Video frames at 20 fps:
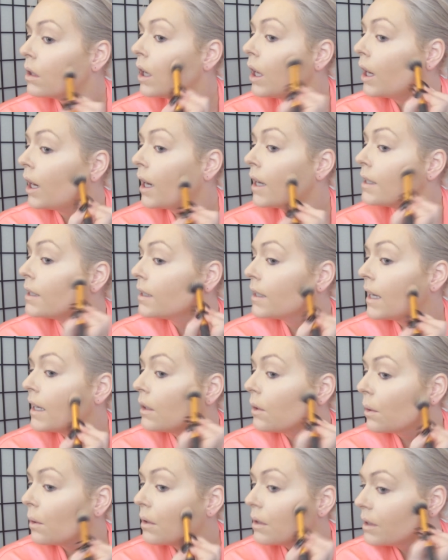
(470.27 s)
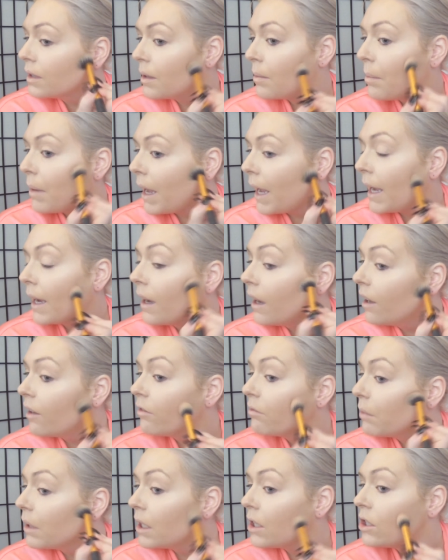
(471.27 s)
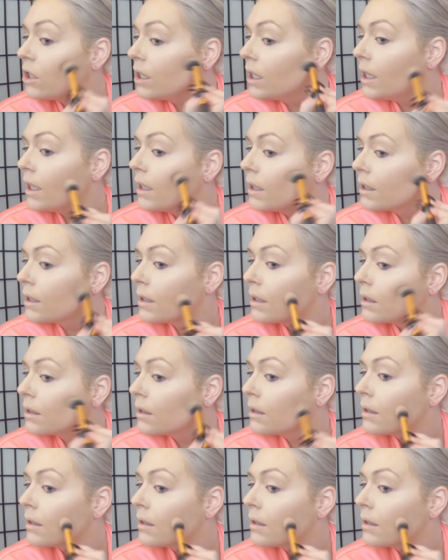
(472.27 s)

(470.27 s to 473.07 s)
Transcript: And I stay towards the back of my cheeks.